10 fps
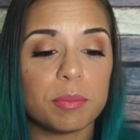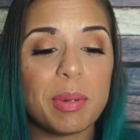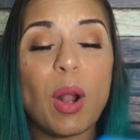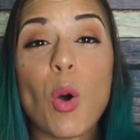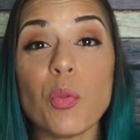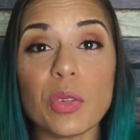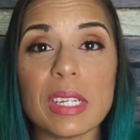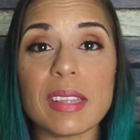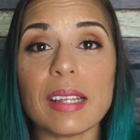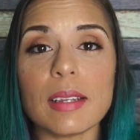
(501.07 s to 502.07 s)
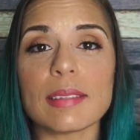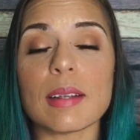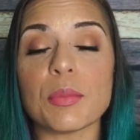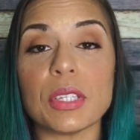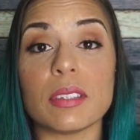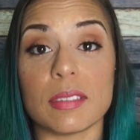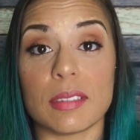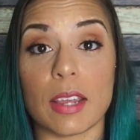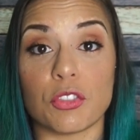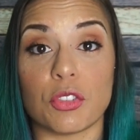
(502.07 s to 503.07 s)
but hopefully that does something to the
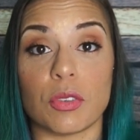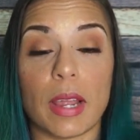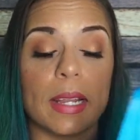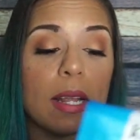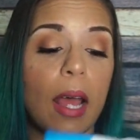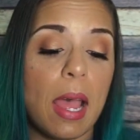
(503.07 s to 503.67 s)
texture, right?